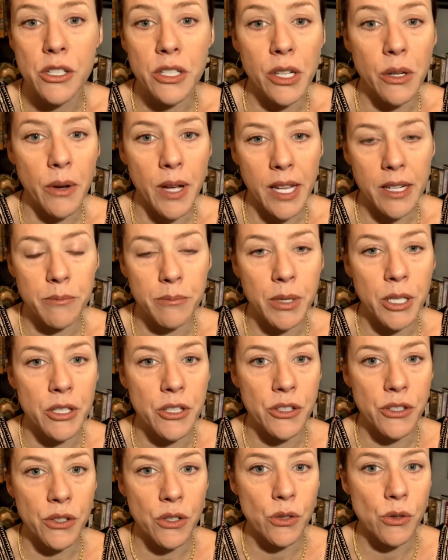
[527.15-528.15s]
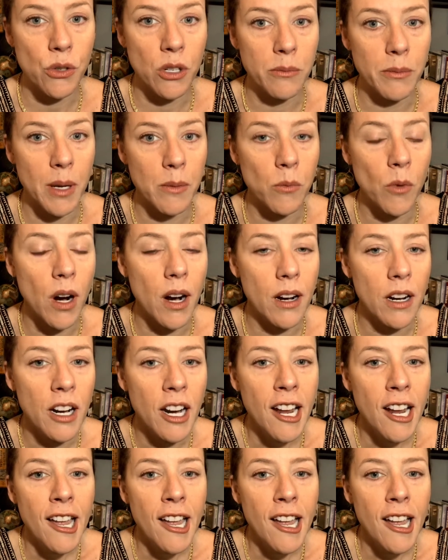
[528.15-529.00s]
to go ahead and purchase the short memoir.